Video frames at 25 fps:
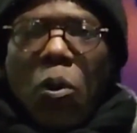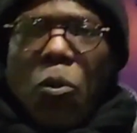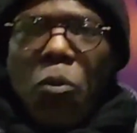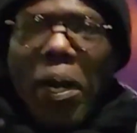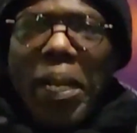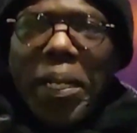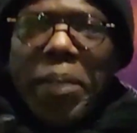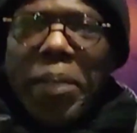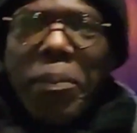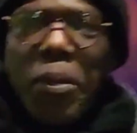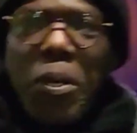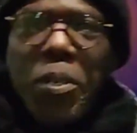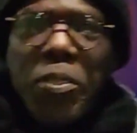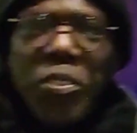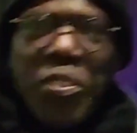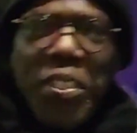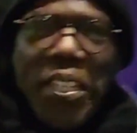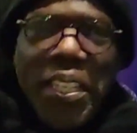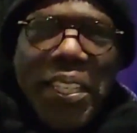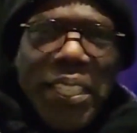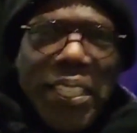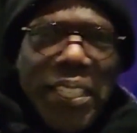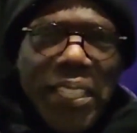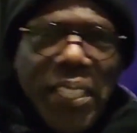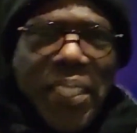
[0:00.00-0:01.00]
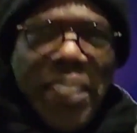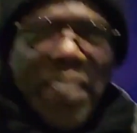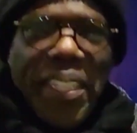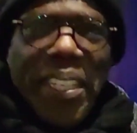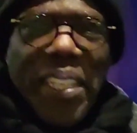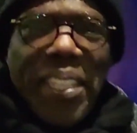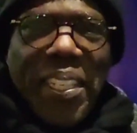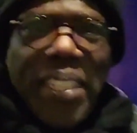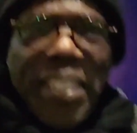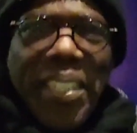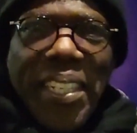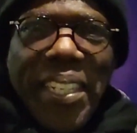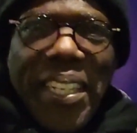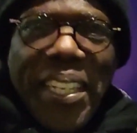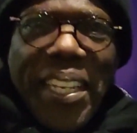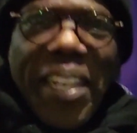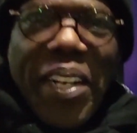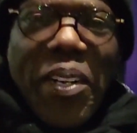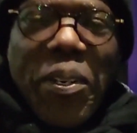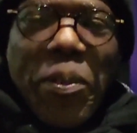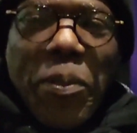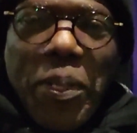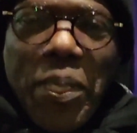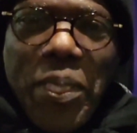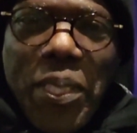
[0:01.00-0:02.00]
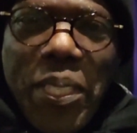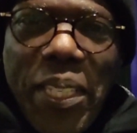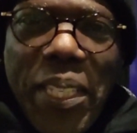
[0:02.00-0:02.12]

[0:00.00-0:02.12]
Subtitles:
One more thing with